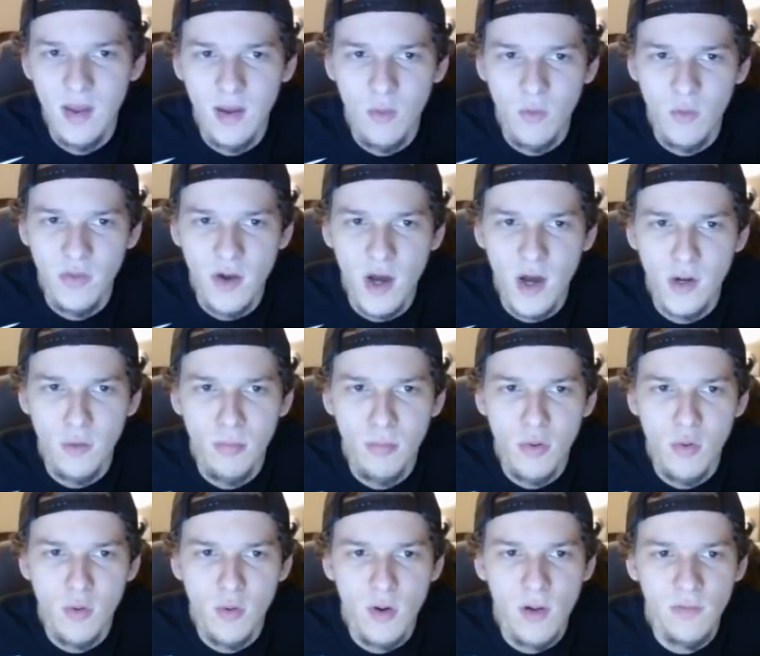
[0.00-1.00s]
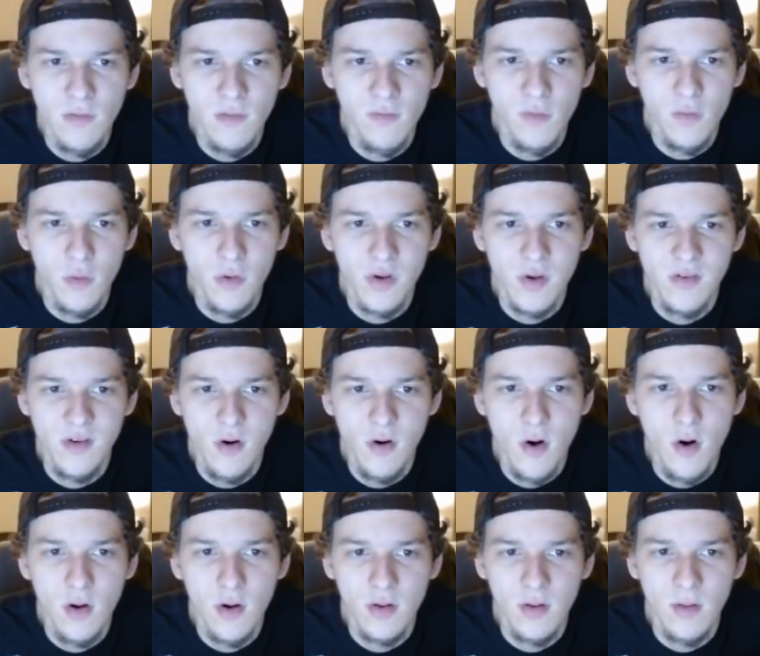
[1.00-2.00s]
with Otto Porter off the floor, because there
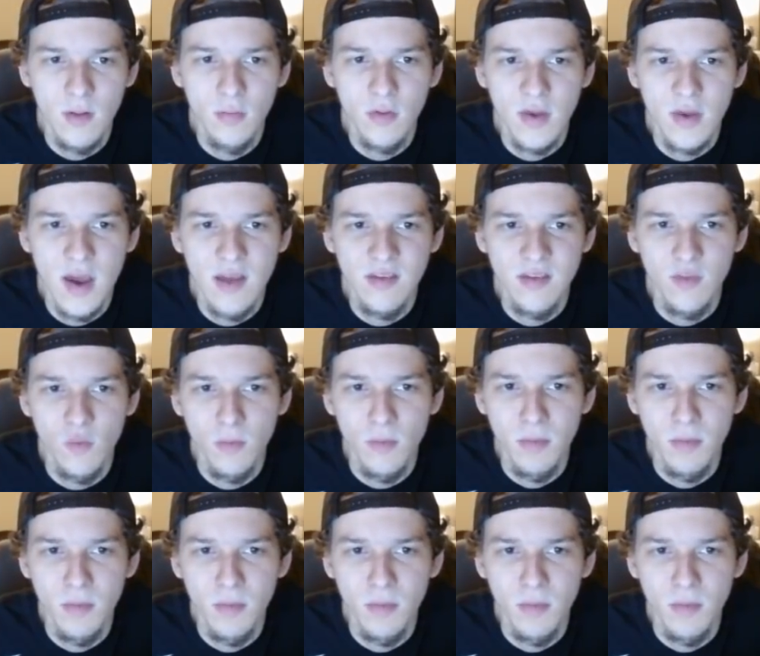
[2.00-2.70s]
are a couple guys that will